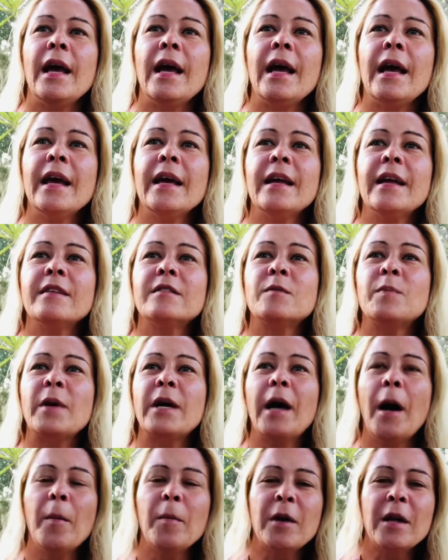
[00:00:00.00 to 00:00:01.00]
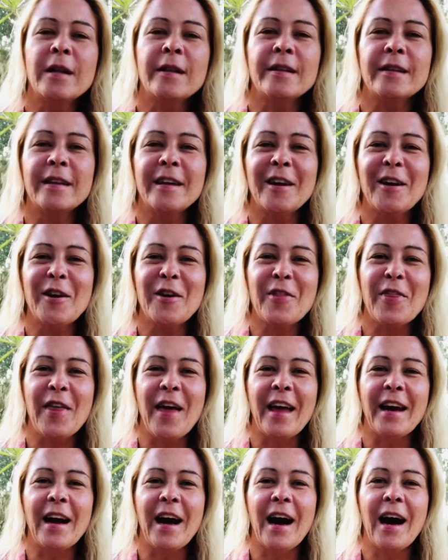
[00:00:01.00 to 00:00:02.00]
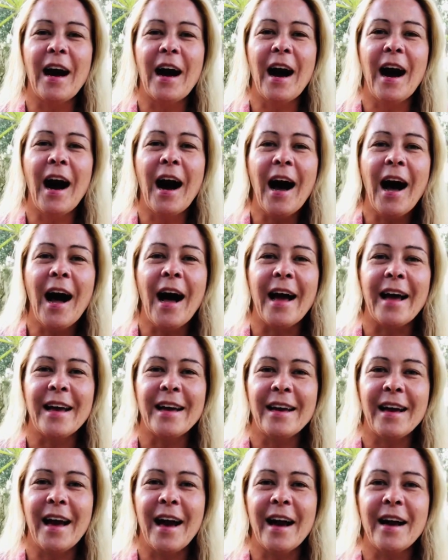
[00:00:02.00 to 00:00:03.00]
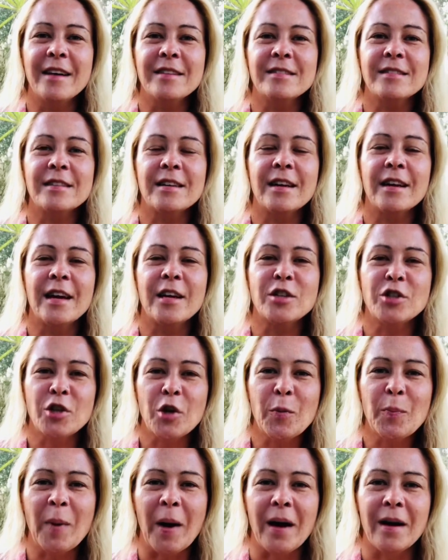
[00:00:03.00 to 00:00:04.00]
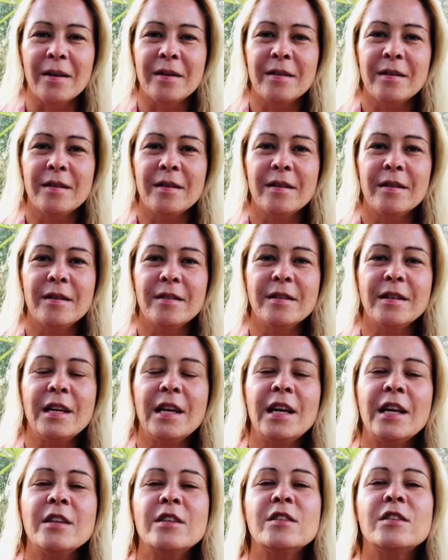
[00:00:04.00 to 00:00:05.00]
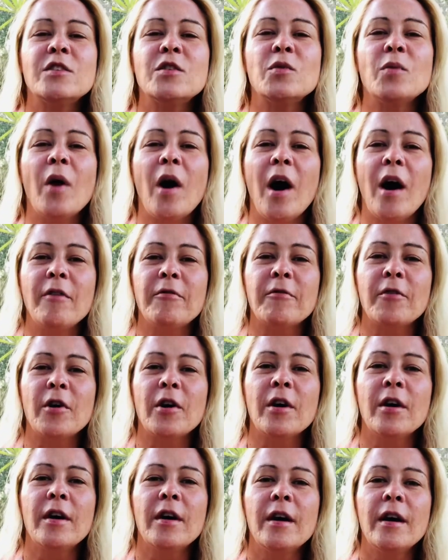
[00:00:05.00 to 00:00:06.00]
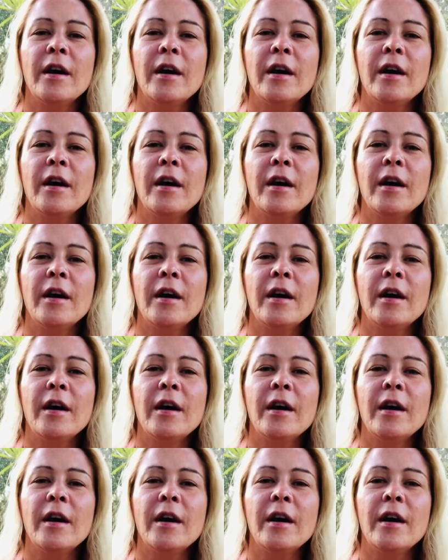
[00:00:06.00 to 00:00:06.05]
it has become clear that I, as a Sherpa, need to offer